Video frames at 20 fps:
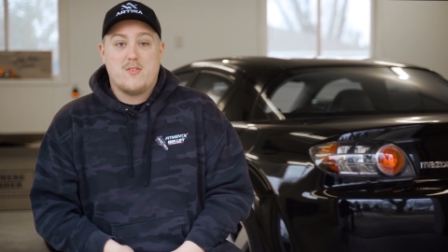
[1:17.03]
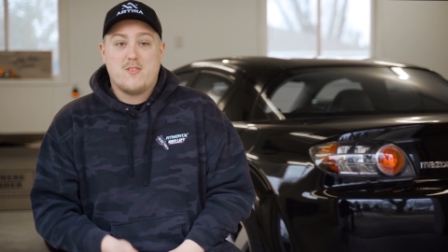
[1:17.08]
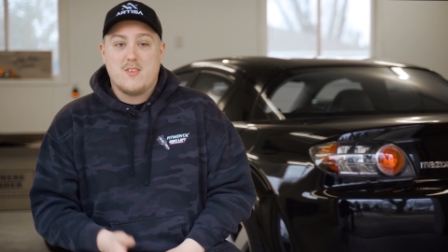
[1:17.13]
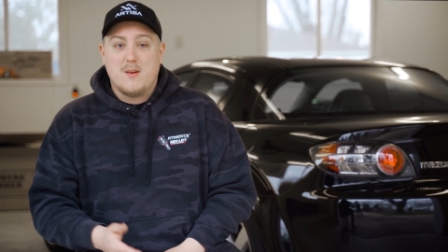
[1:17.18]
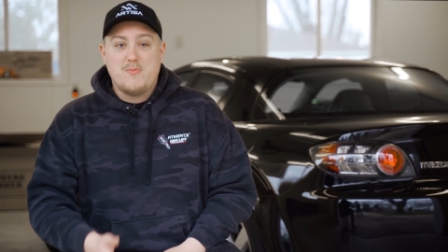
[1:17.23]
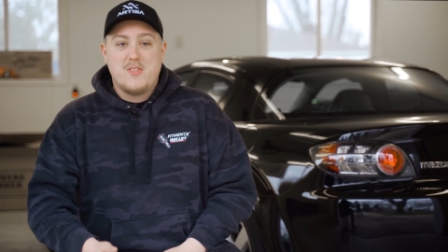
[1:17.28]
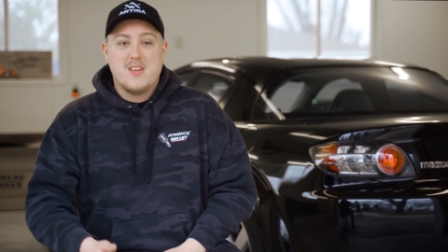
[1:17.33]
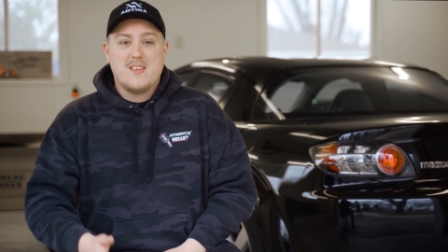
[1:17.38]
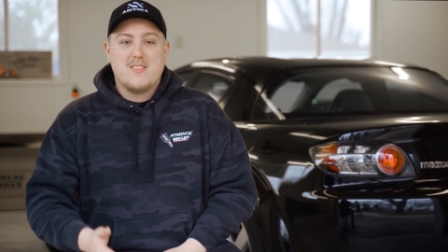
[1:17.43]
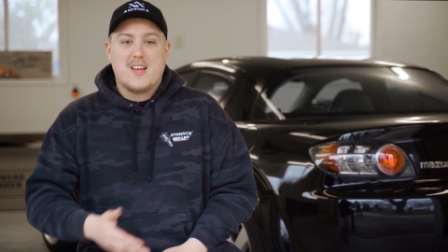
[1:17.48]

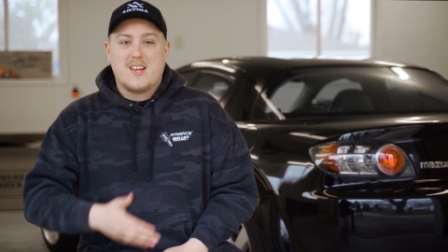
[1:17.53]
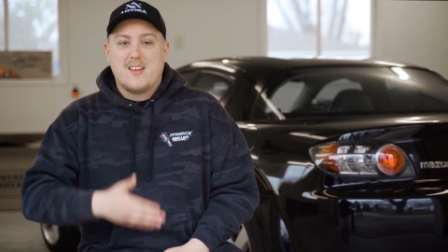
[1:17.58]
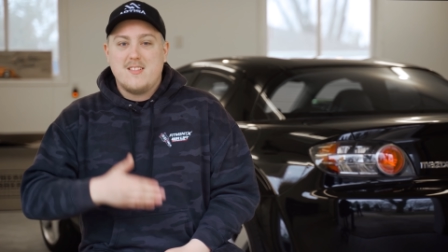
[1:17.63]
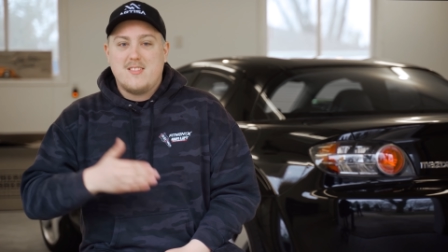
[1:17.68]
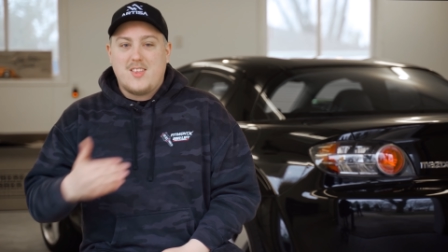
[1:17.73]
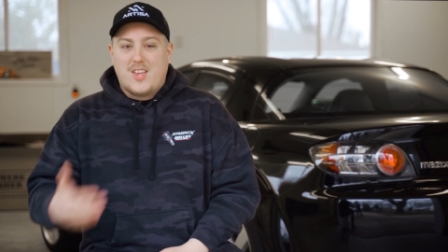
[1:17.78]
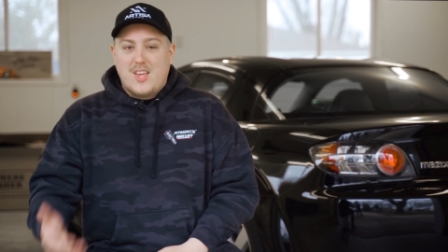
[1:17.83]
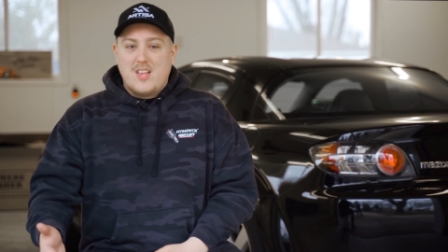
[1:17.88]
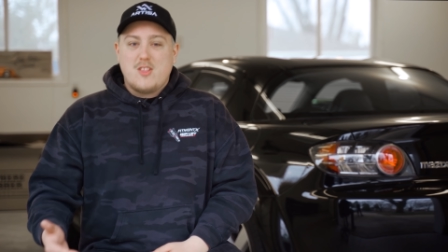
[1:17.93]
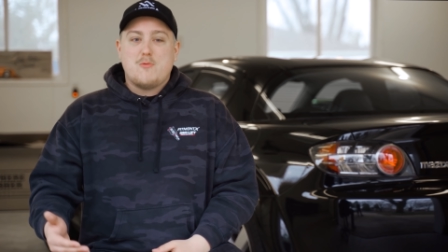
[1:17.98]
something that could
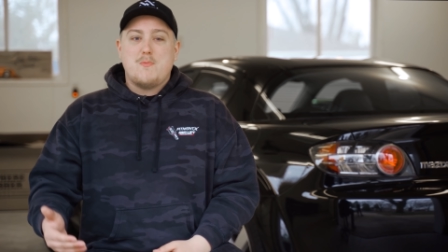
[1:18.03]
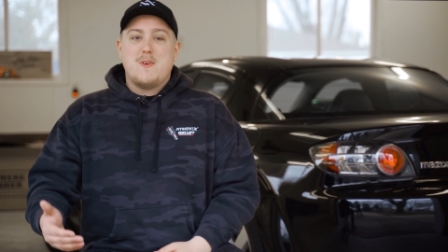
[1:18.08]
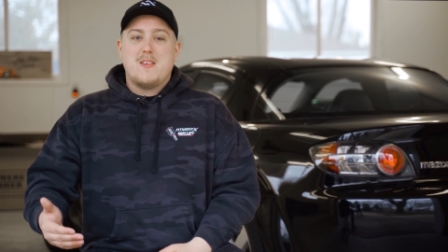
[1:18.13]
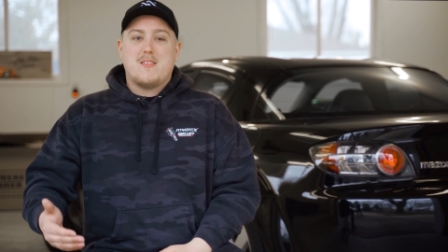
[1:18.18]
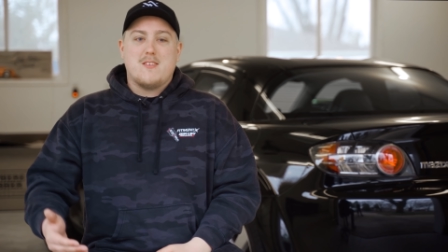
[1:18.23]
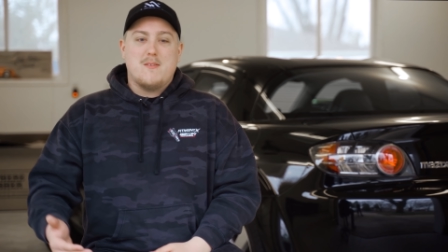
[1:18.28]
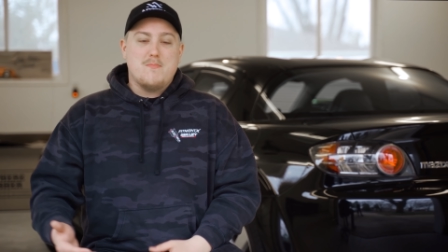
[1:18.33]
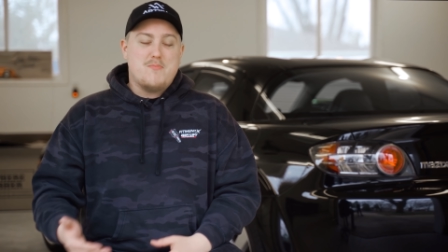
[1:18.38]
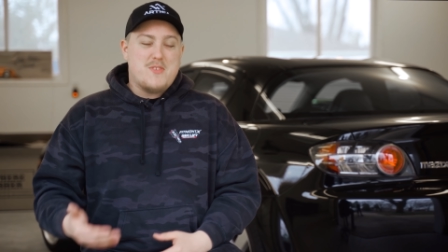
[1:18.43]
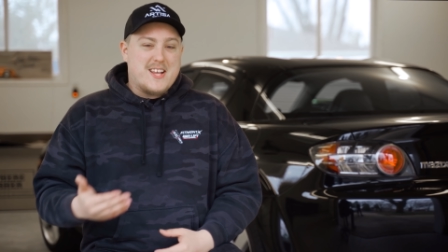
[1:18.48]
teach me
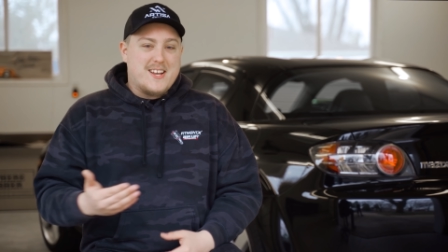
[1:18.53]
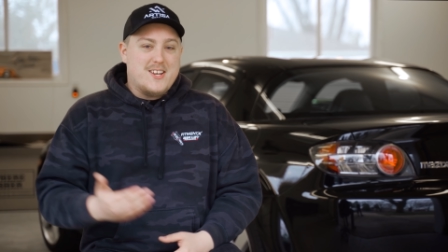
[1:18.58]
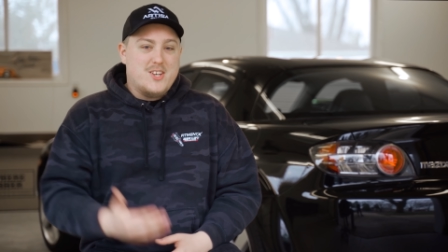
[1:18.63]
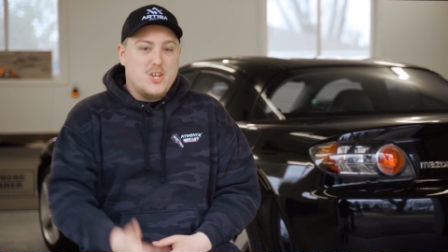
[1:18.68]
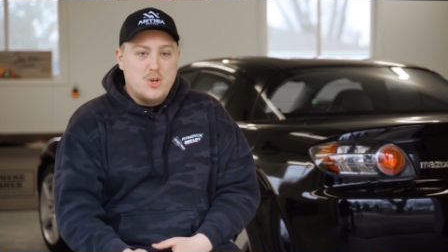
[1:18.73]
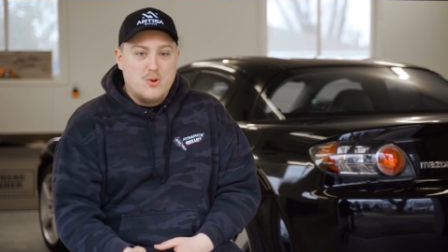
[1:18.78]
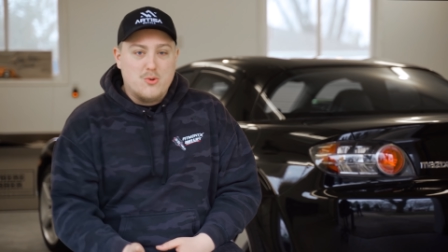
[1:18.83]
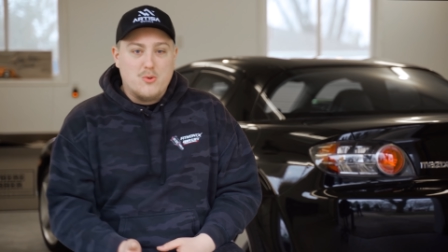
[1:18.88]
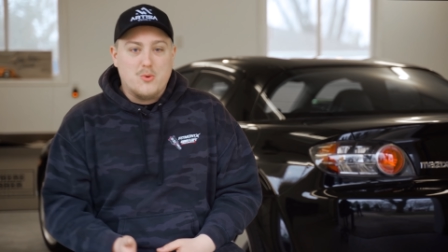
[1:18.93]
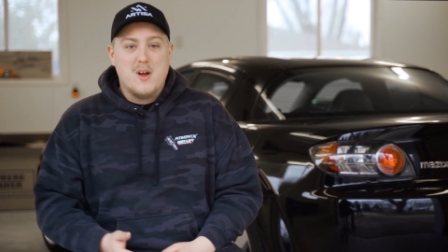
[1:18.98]
something
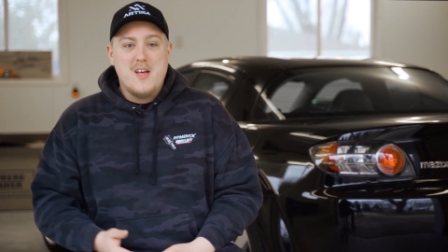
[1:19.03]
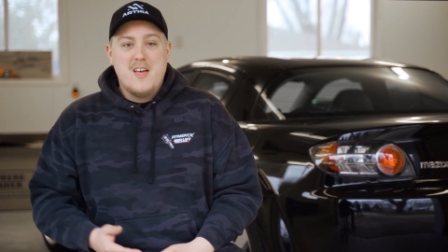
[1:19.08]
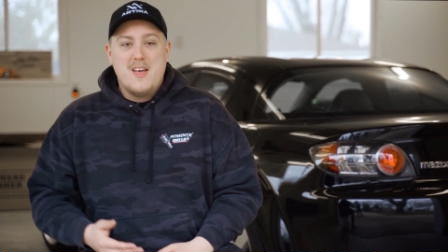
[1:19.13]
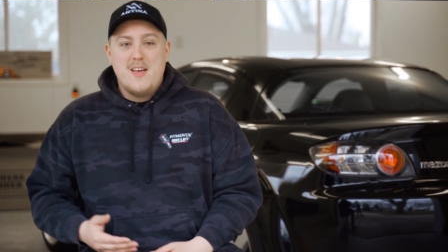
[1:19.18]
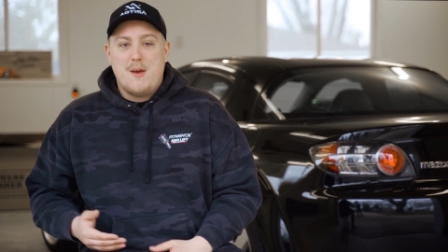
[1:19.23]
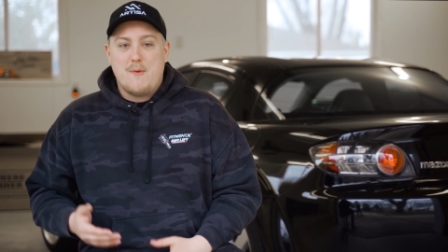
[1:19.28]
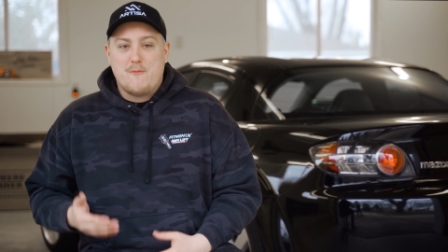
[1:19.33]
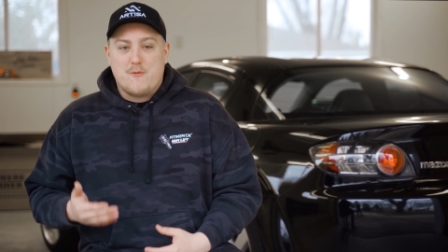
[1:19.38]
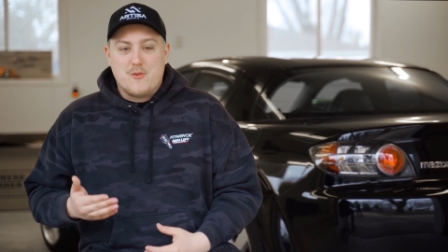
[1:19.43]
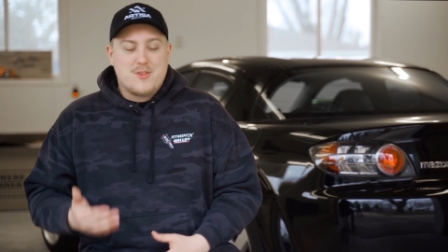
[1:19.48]
new.
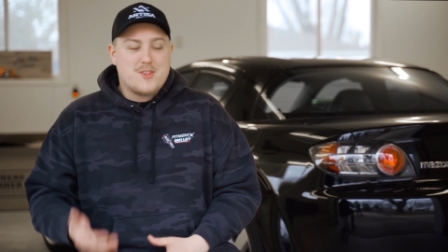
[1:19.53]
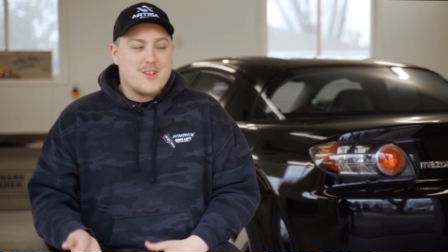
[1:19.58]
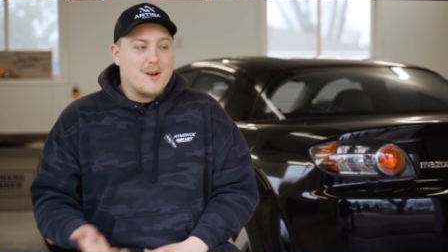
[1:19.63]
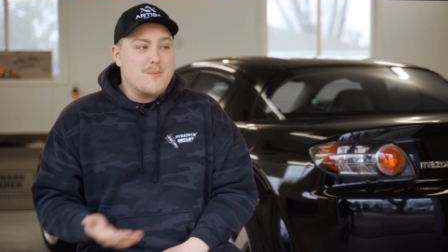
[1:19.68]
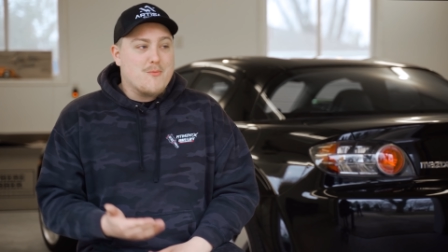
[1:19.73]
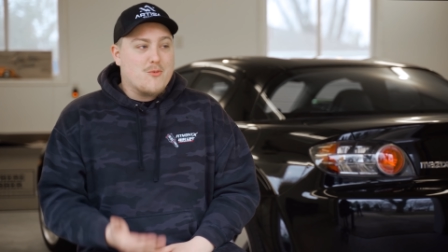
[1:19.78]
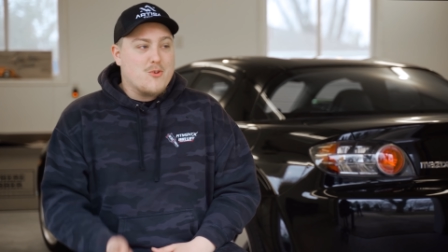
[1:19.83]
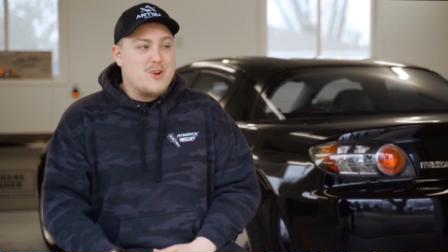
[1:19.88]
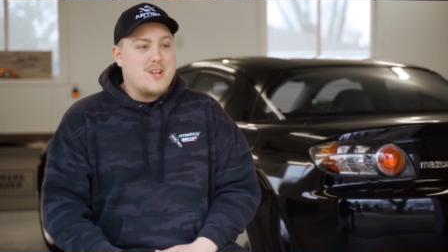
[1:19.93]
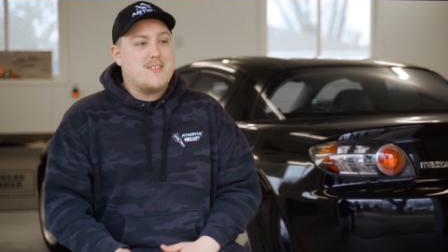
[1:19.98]
And for some
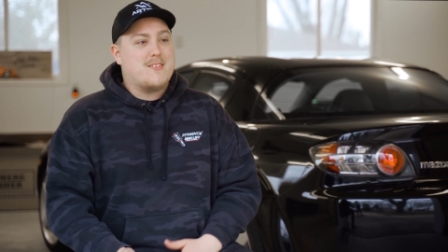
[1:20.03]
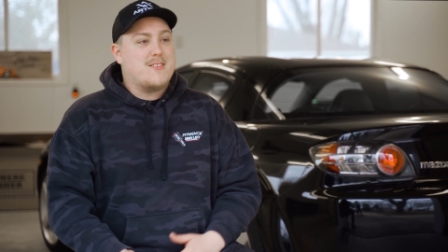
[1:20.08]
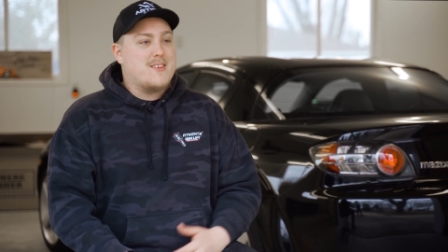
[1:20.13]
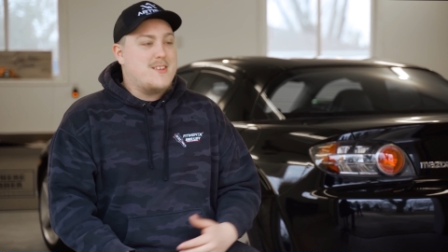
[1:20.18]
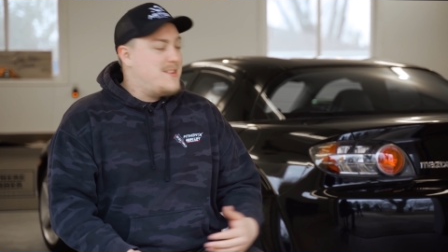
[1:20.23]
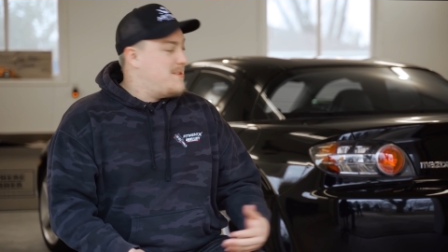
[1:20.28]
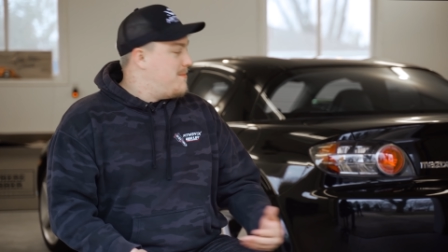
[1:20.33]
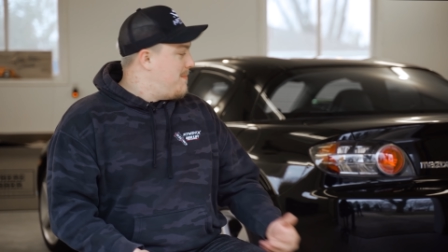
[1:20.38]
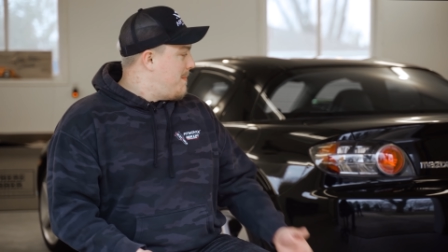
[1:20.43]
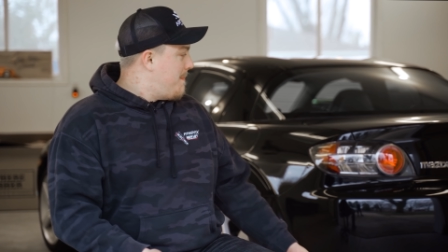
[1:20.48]

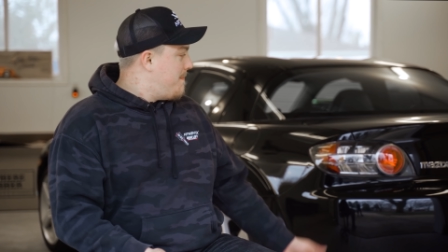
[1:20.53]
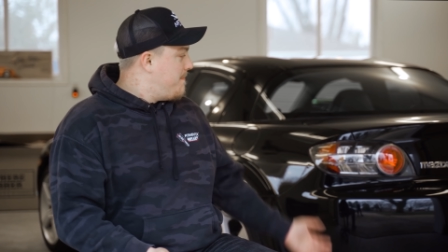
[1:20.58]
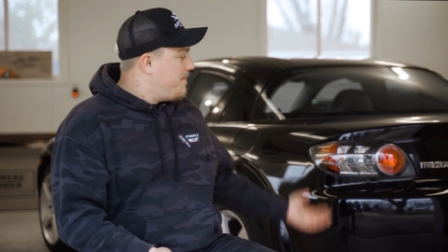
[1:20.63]
reason,